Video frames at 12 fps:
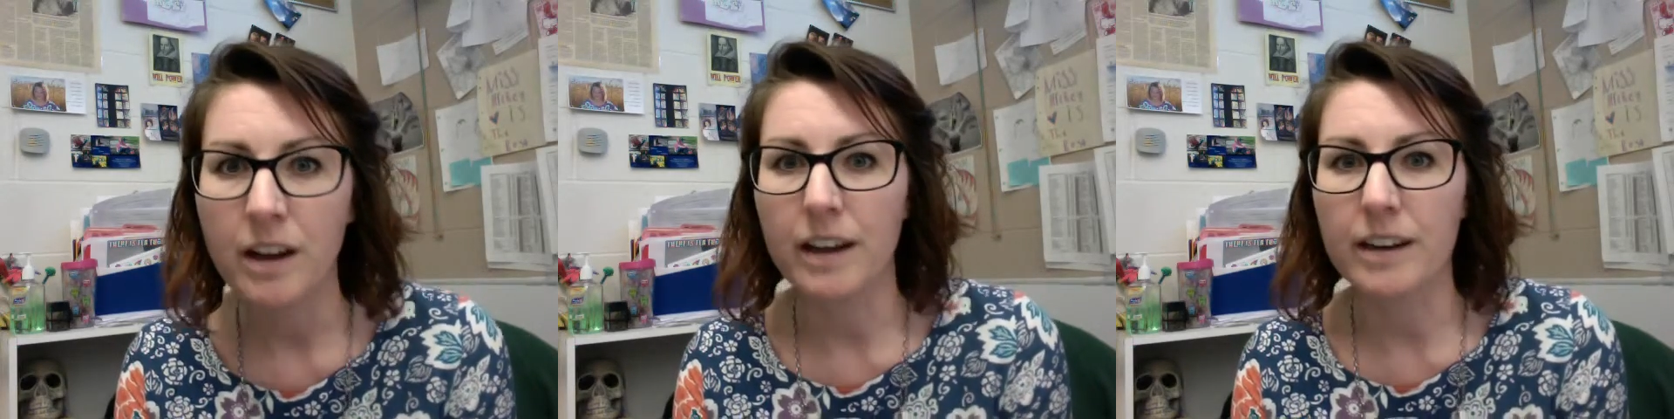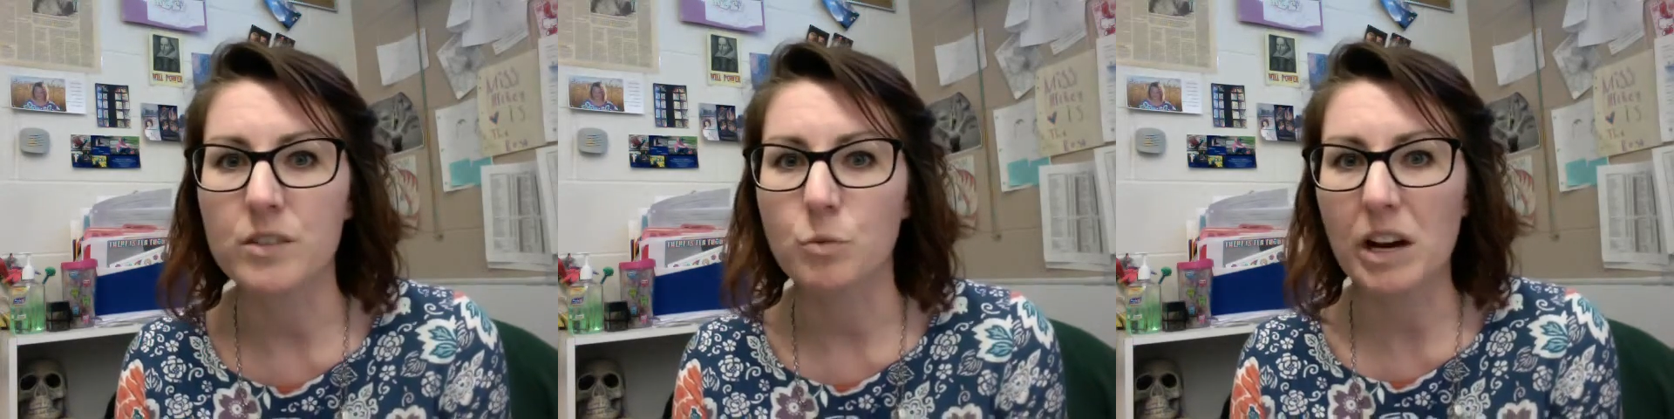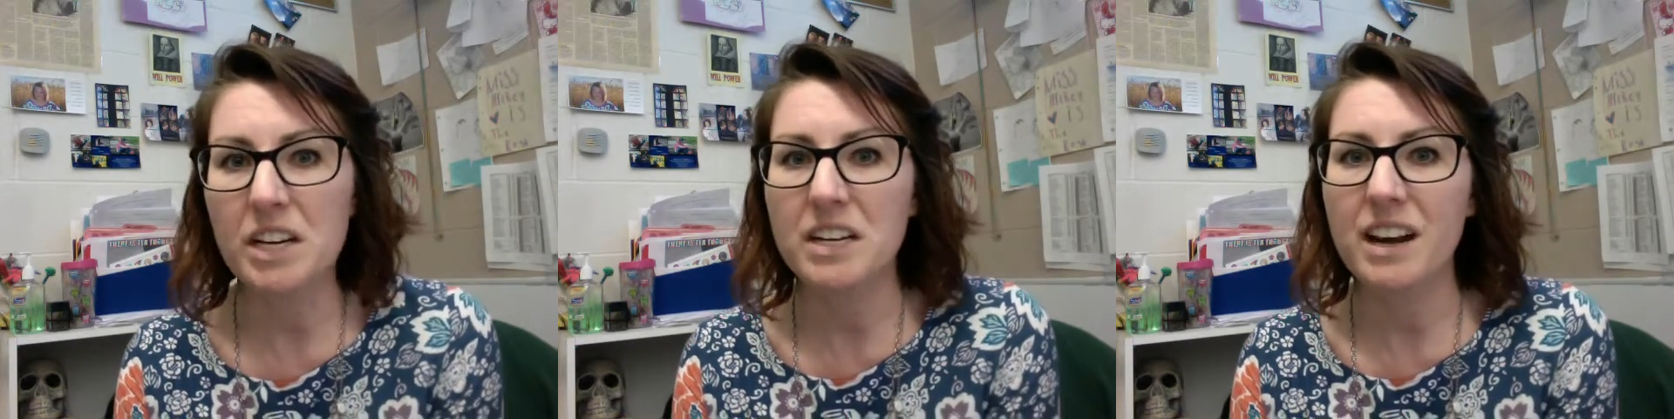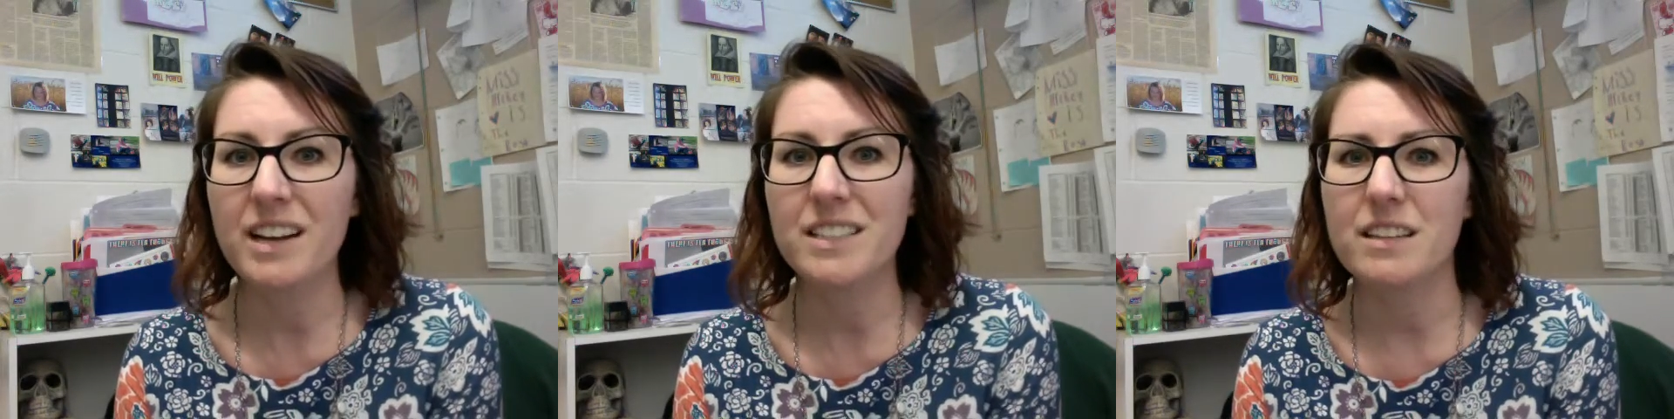and is
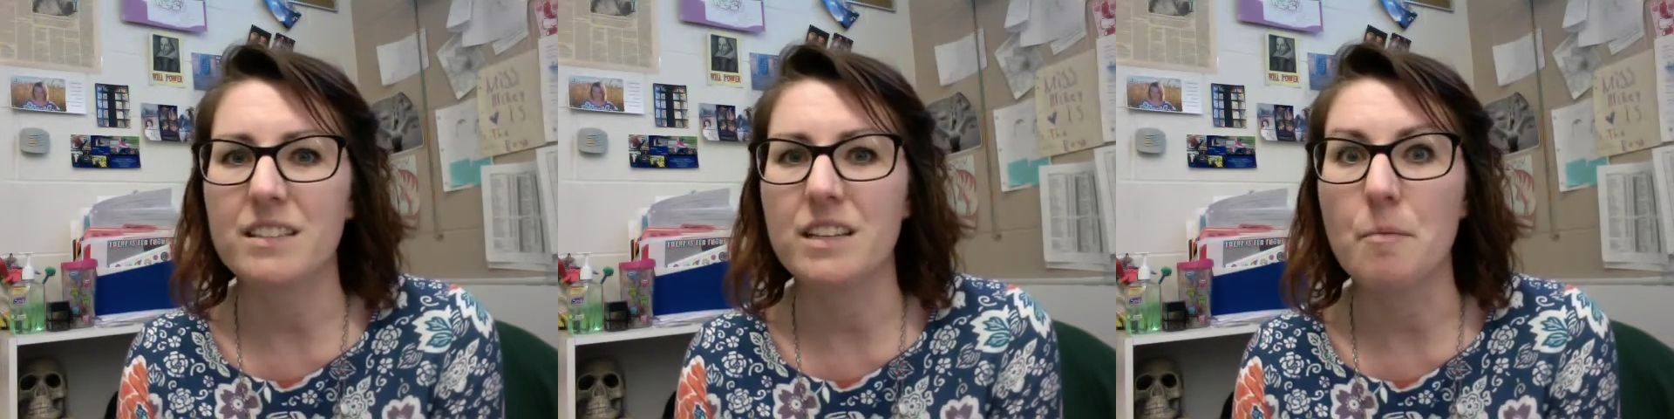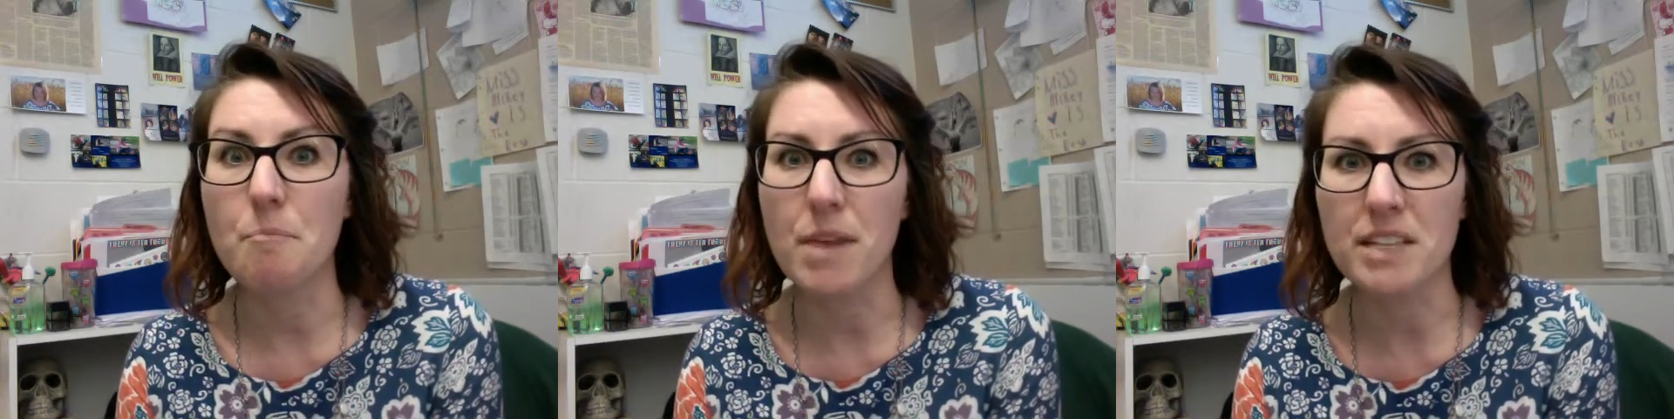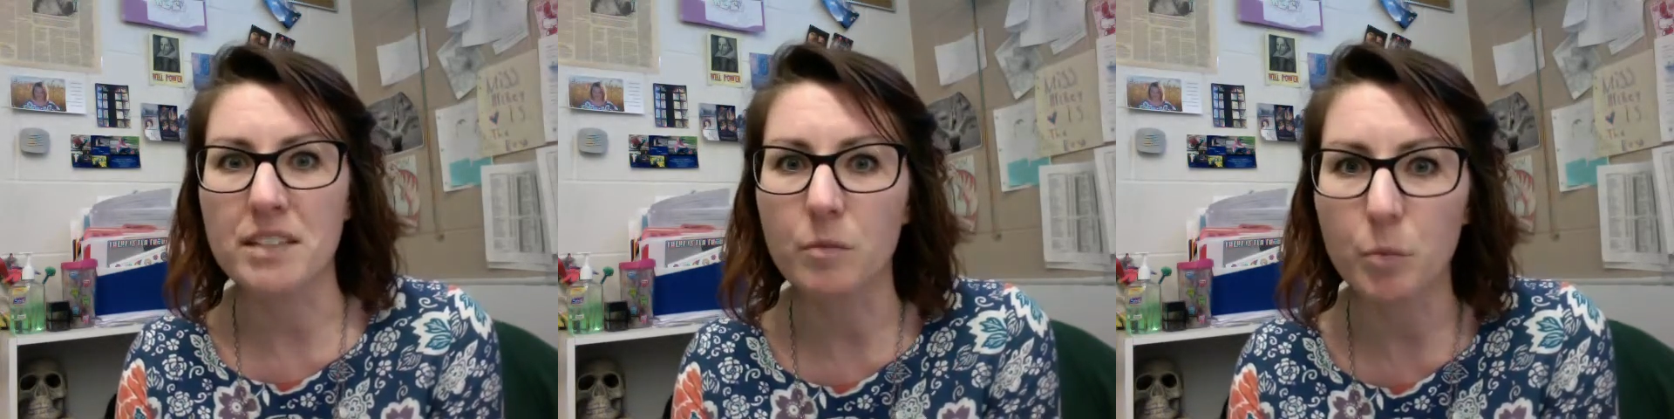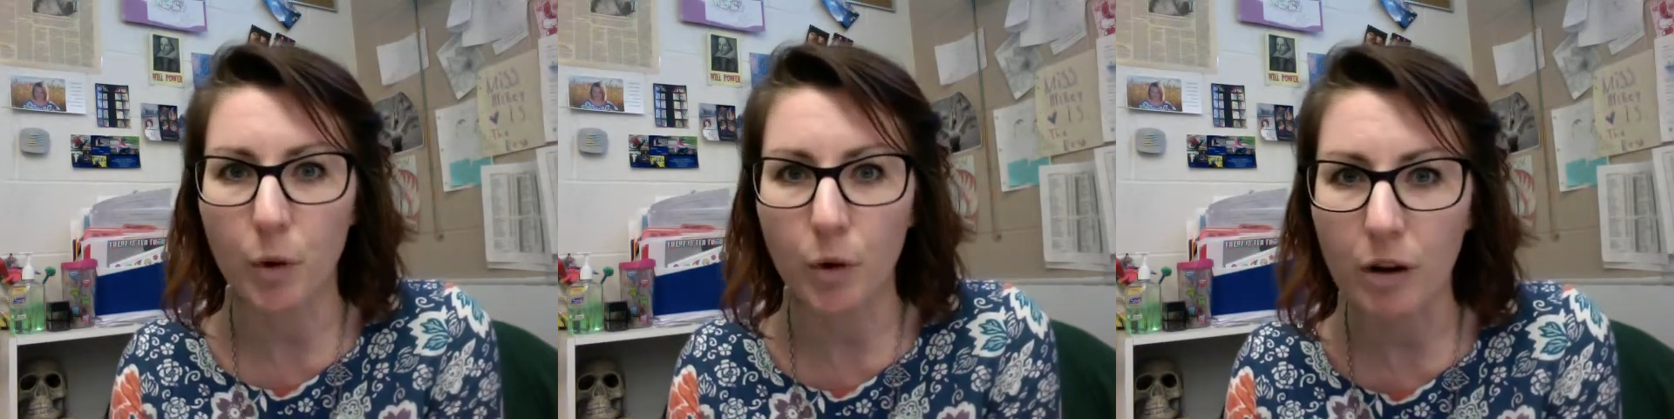recognized as an
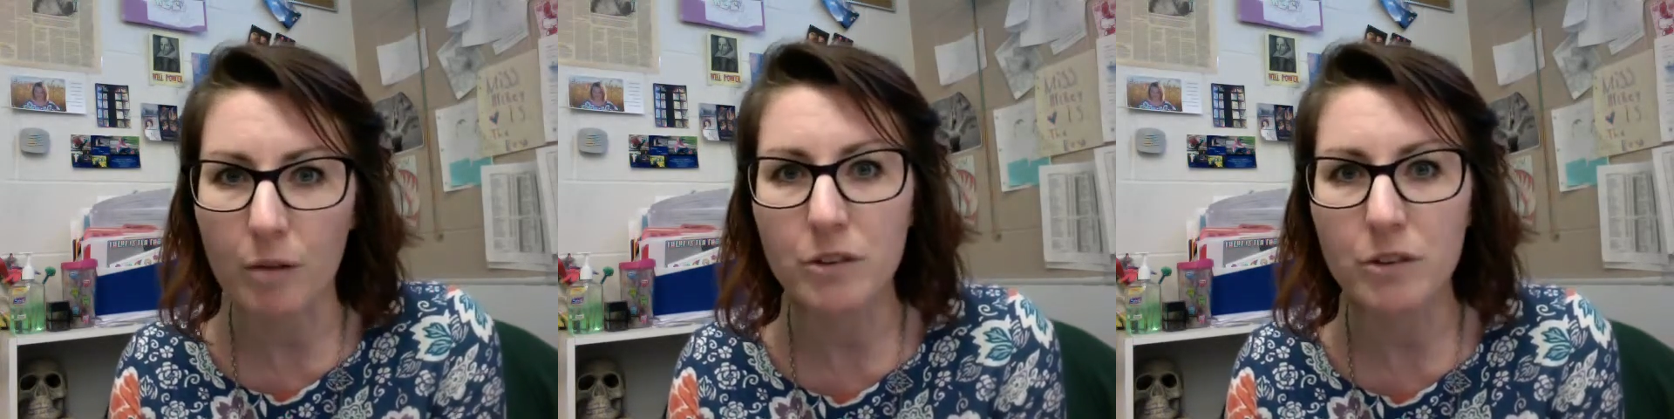amazing program